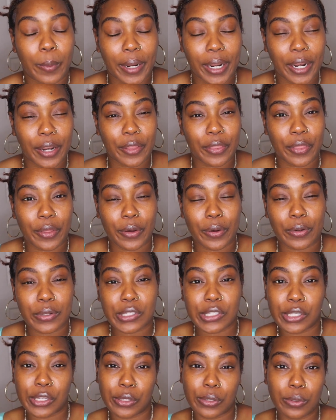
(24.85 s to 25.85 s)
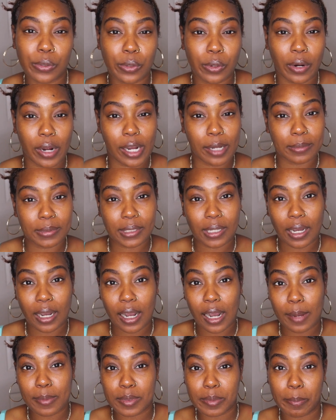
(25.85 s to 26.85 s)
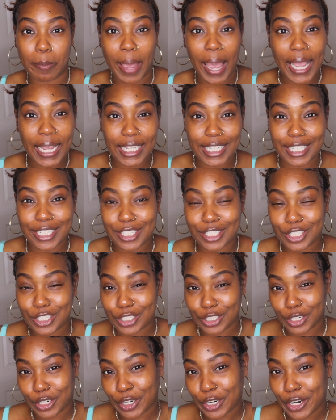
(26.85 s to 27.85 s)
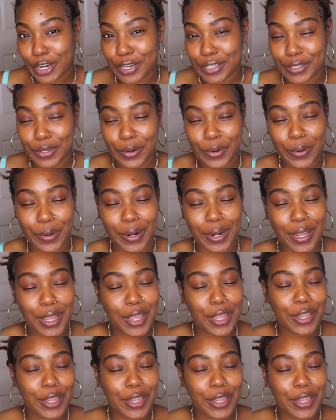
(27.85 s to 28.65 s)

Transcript: wear those cute crop tops backless shirts or